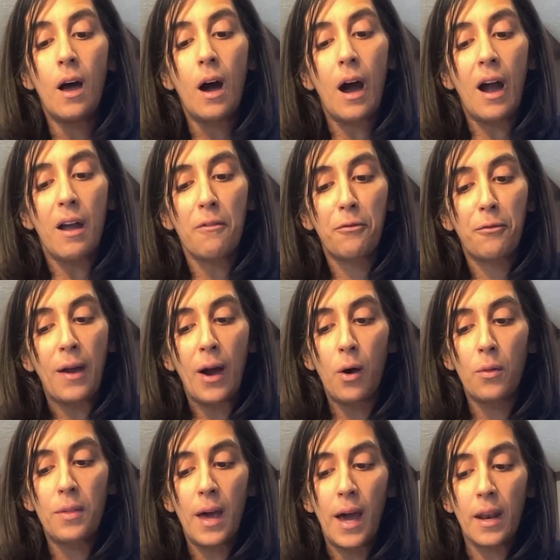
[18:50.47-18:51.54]
I've
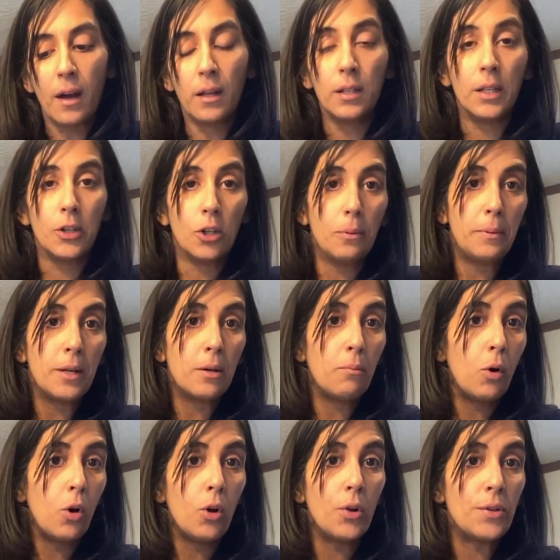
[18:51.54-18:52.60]
found that a little bit of
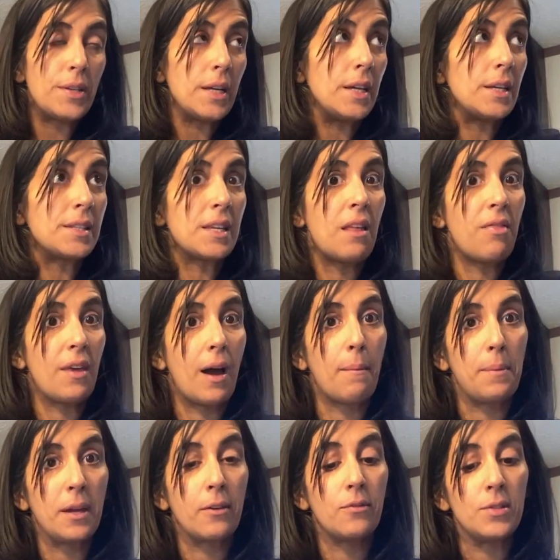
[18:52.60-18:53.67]
mold isn't that
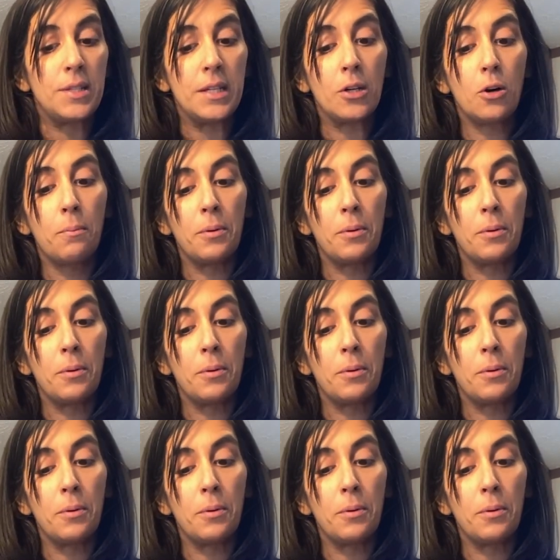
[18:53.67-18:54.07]
big of a deal,